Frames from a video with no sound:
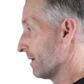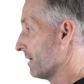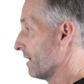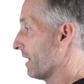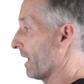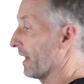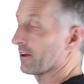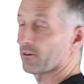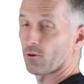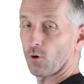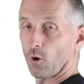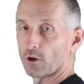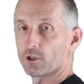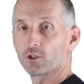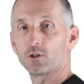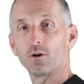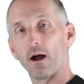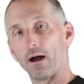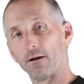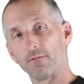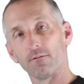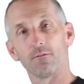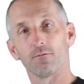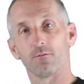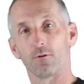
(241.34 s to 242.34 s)
And of course, you
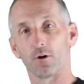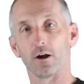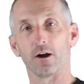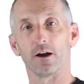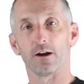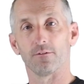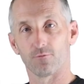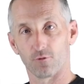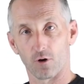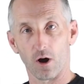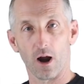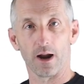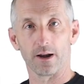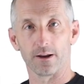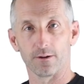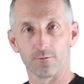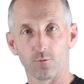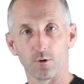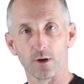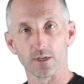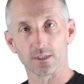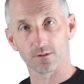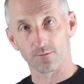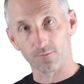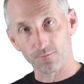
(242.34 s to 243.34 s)
have a variety of
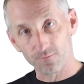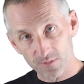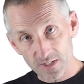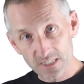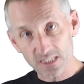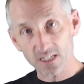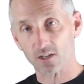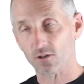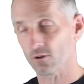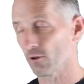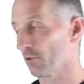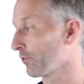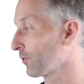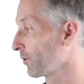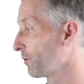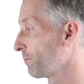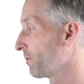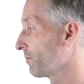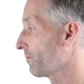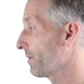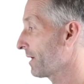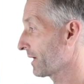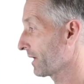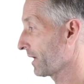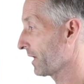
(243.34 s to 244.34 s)
ways of physical
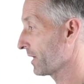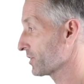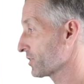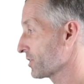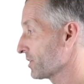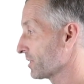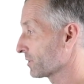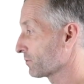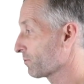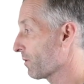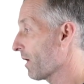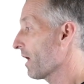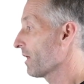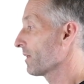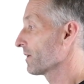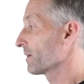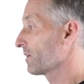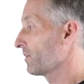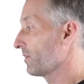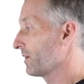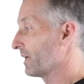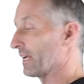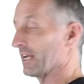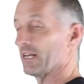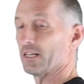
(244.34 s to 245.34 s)
thermoregulation as well,
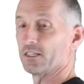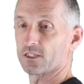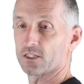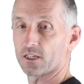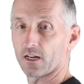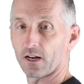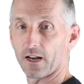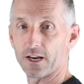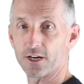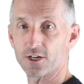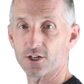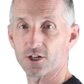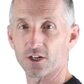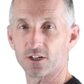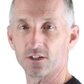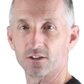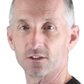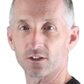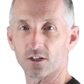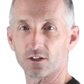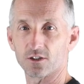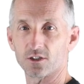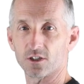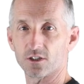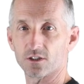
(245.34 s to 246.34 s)
including insulation,
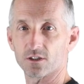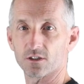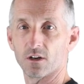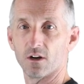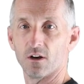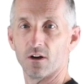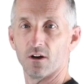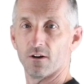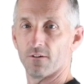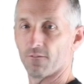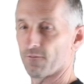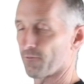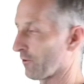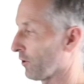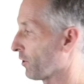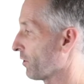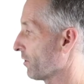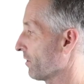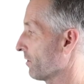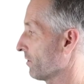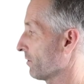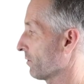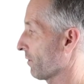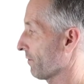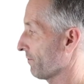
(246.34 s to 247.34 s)
such as
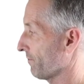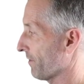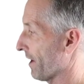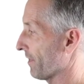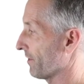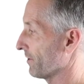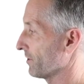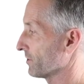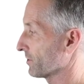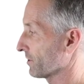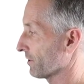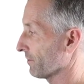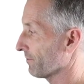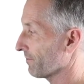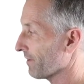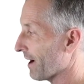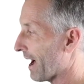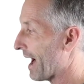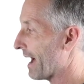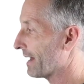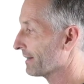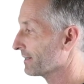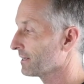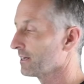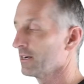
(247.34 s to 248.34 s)
fur or feathers or
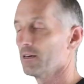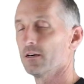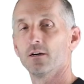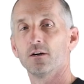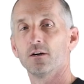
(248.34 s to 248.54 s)
fat.